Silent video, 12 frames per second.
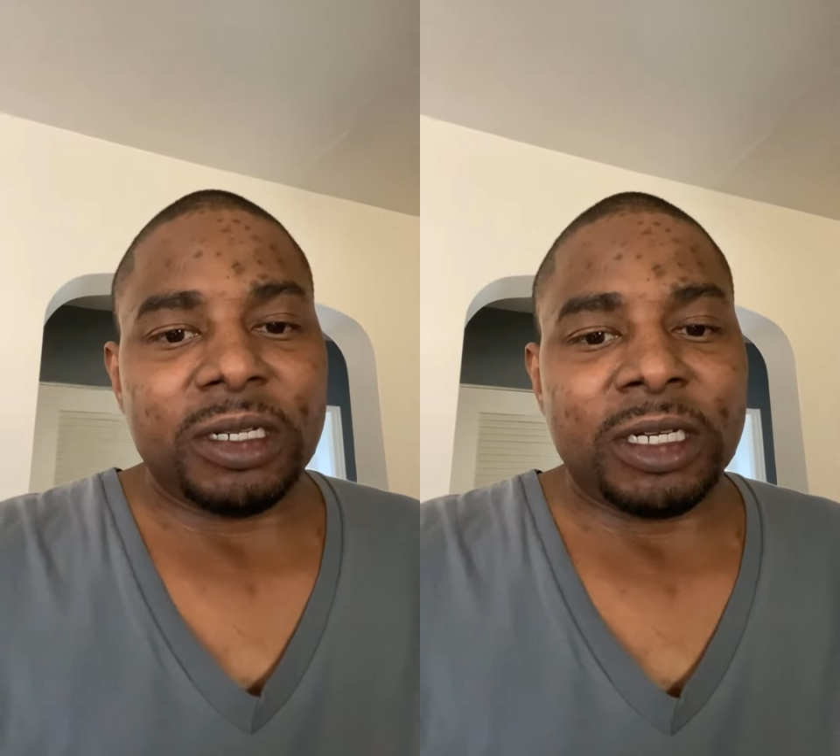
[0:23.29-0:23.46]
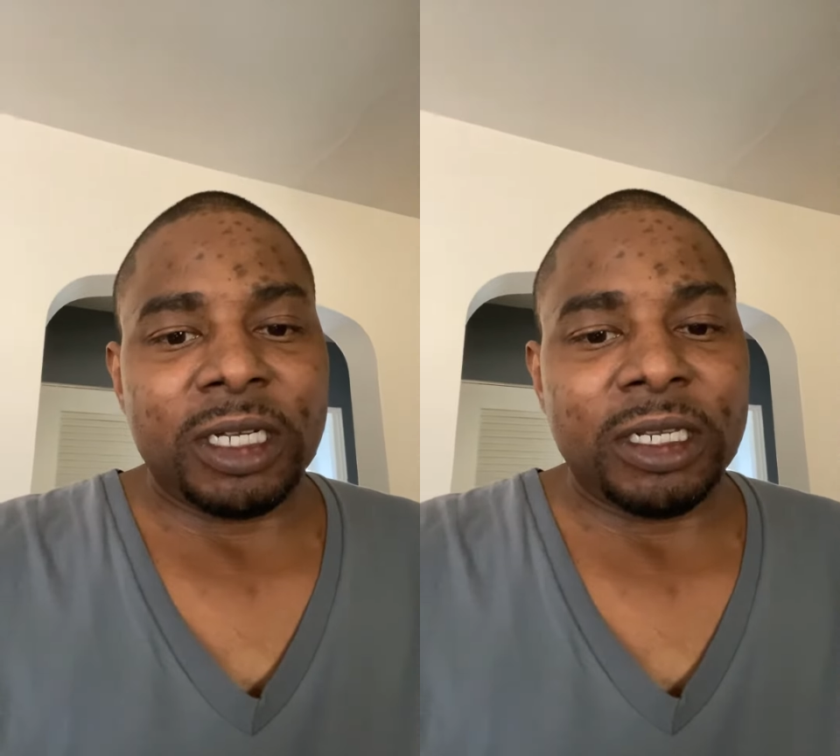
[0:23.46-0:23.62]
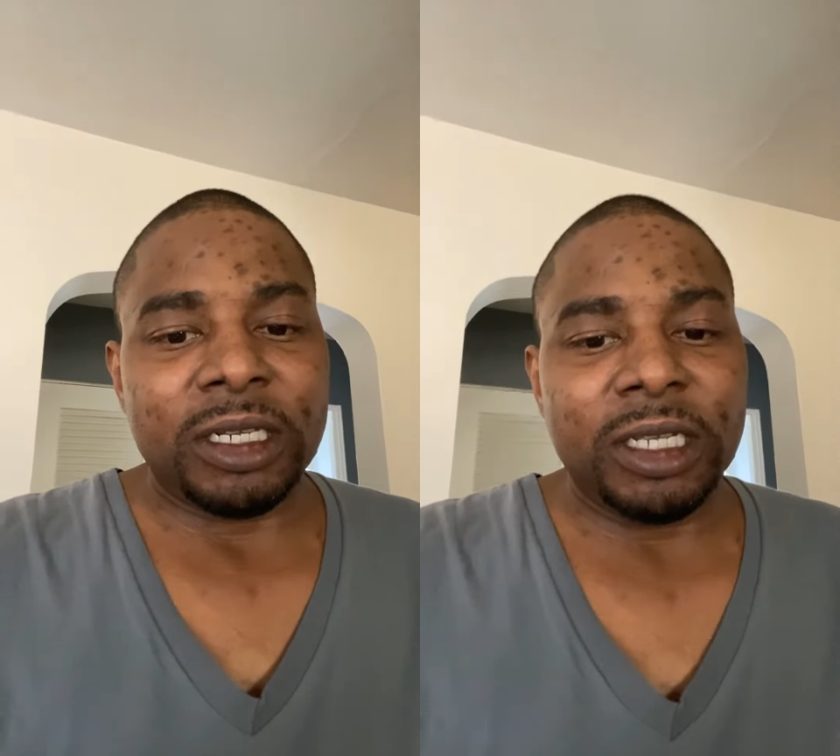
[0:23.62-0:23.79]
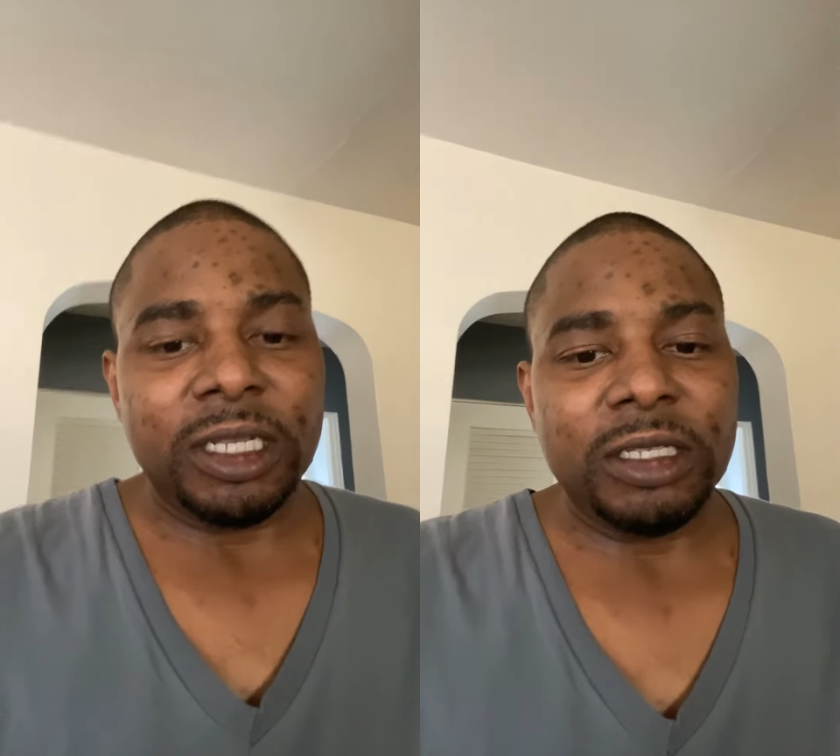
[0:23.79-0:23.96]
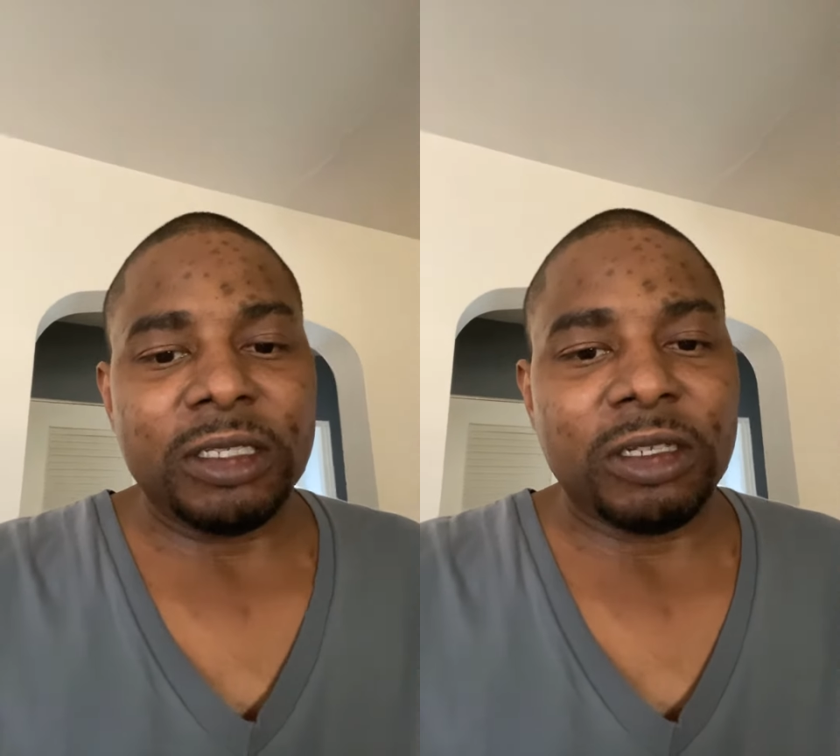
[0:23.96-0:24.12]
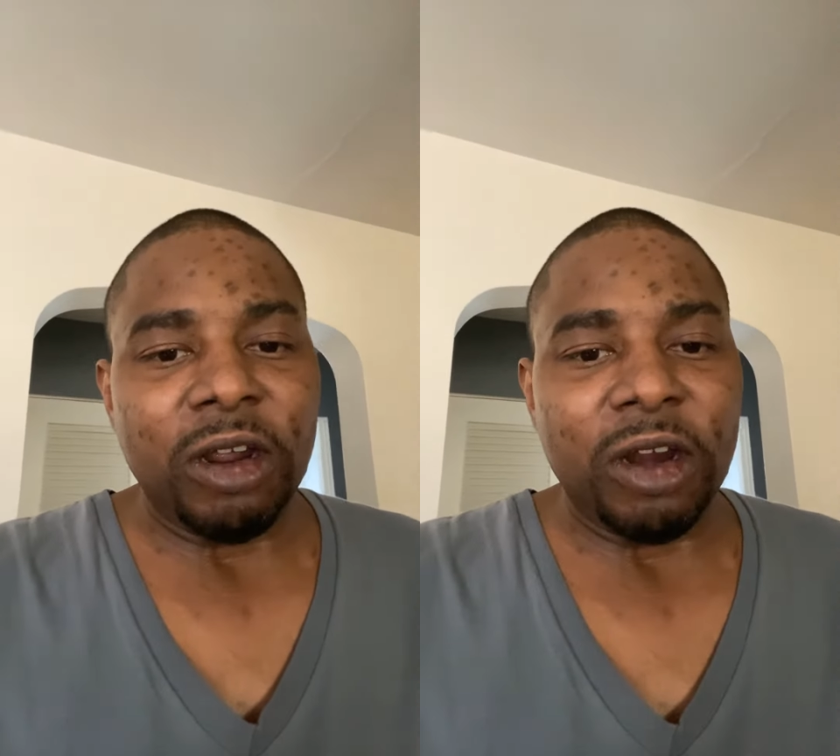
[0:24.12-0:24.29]
Look at
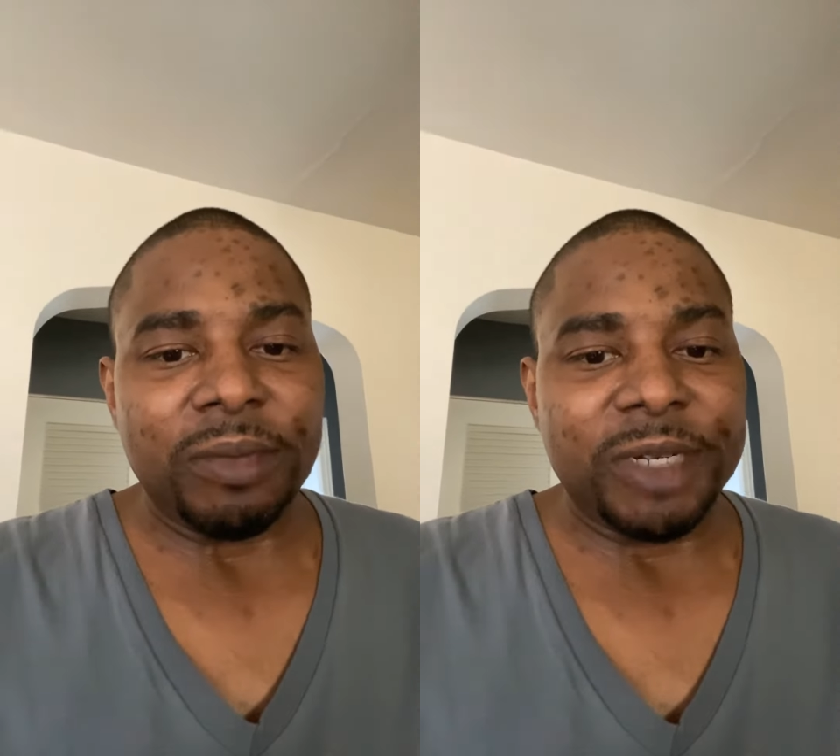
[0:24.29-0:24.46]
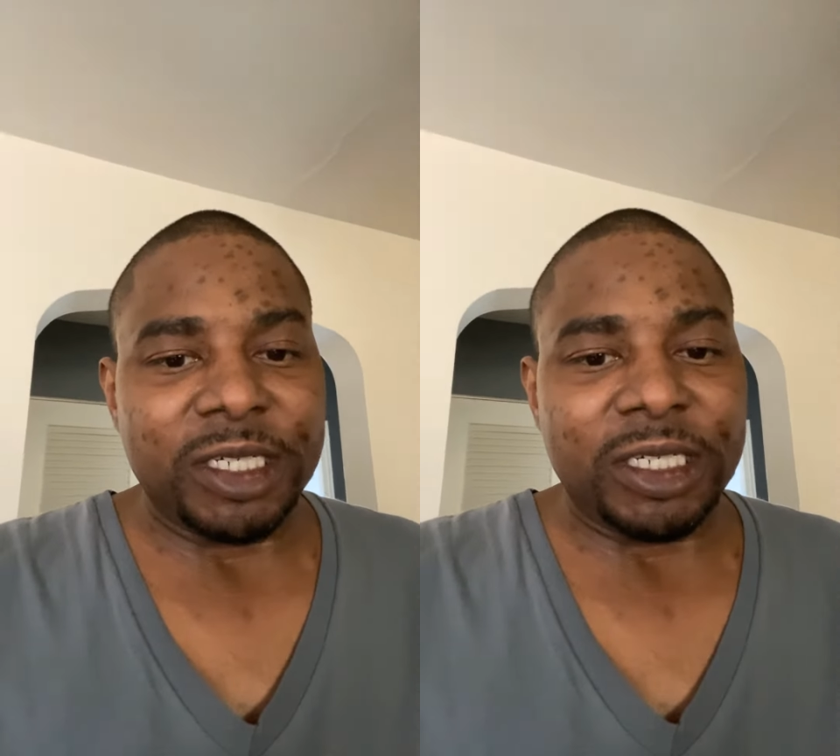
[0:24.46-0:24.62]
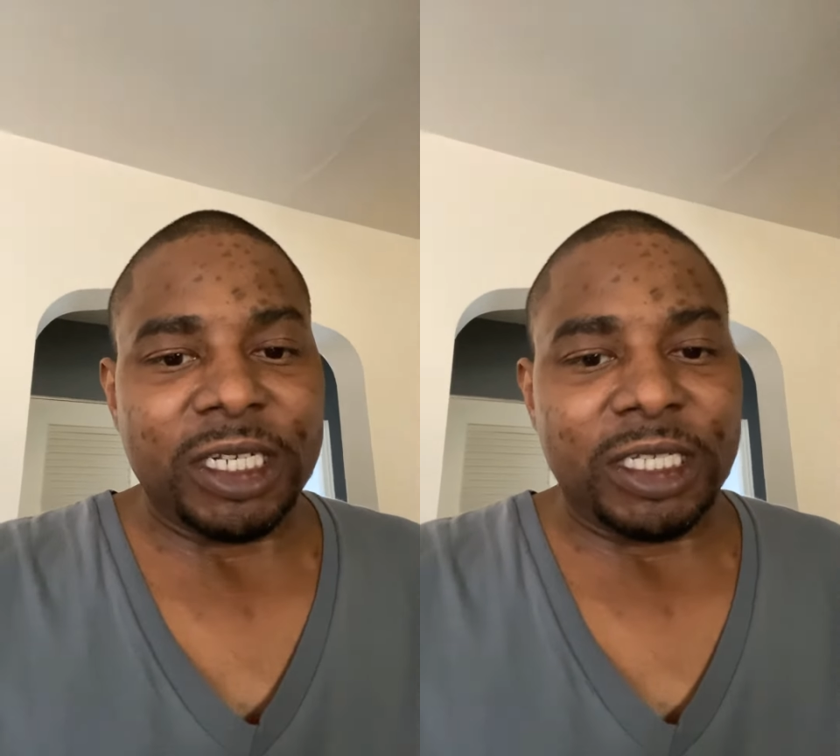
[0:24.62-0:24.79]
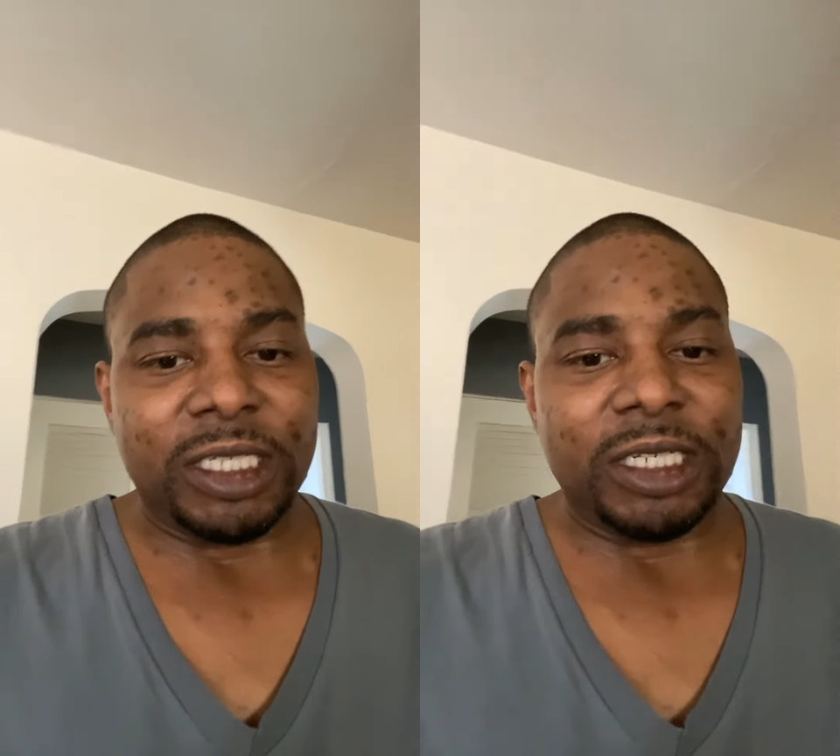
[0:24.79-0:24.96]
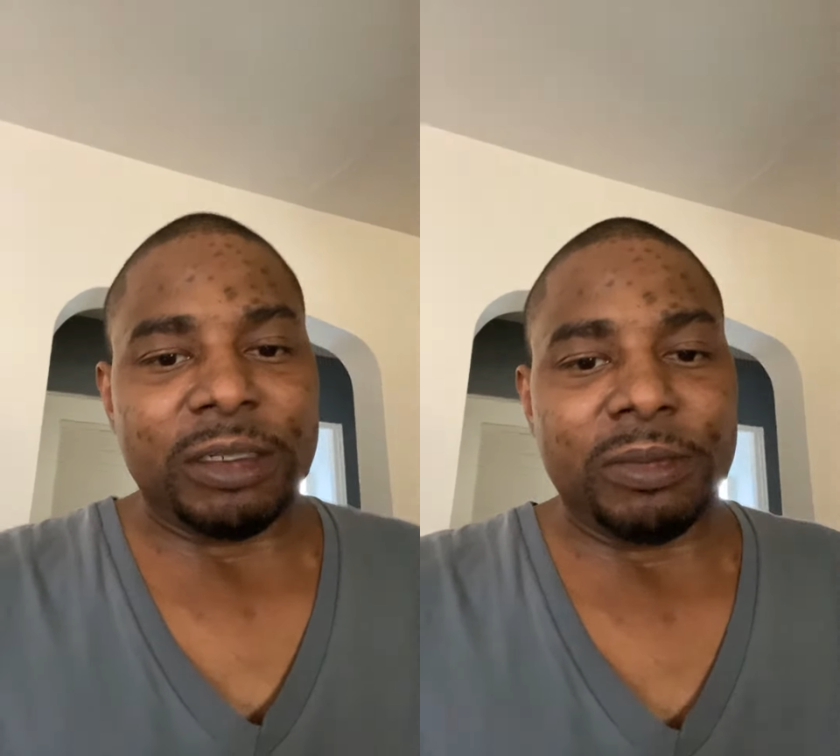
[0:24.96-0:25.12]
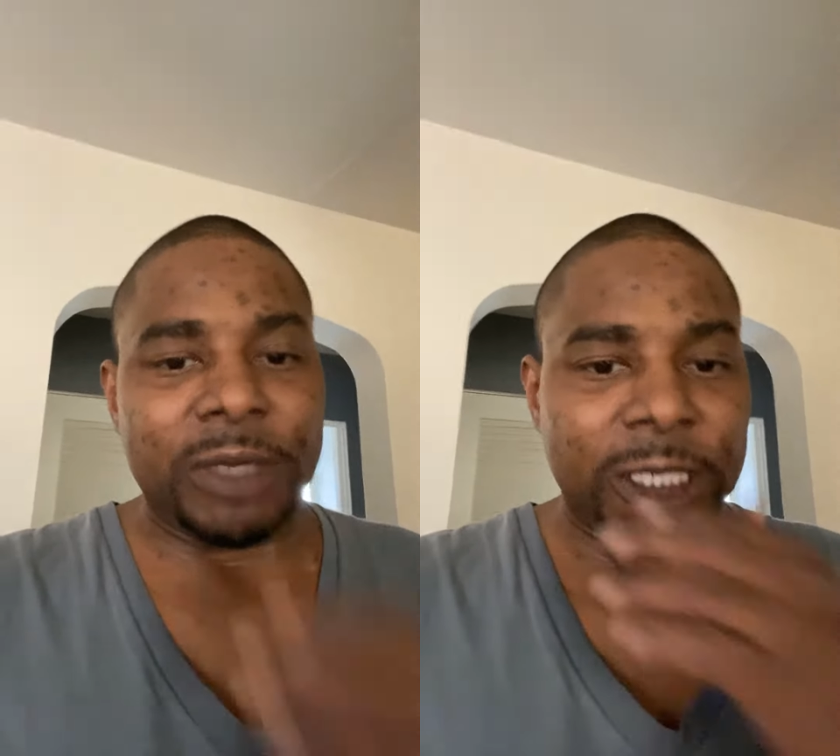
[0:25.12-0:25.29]
this garbage they
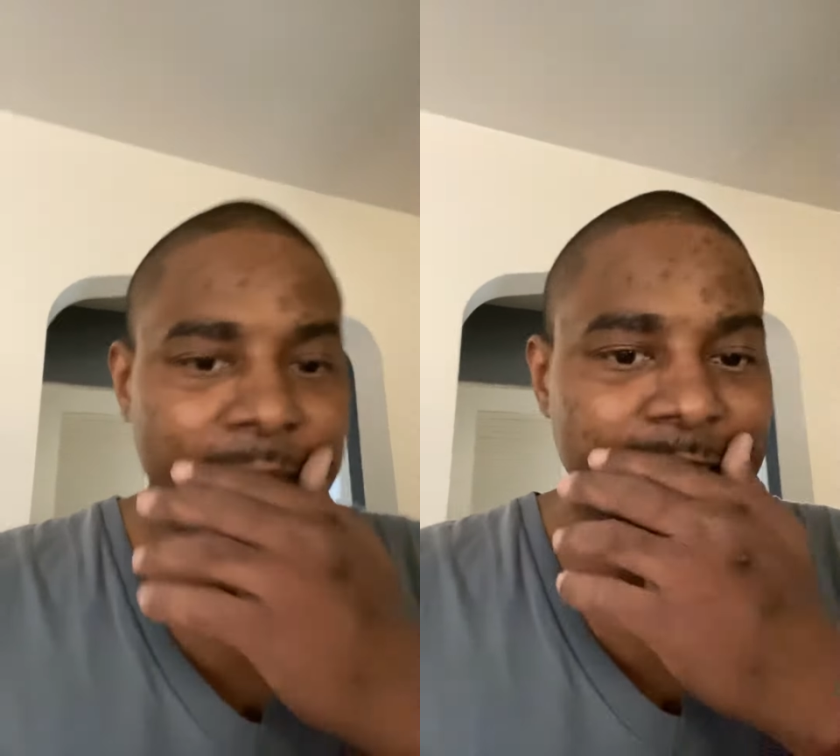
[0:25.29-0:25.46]
sent me.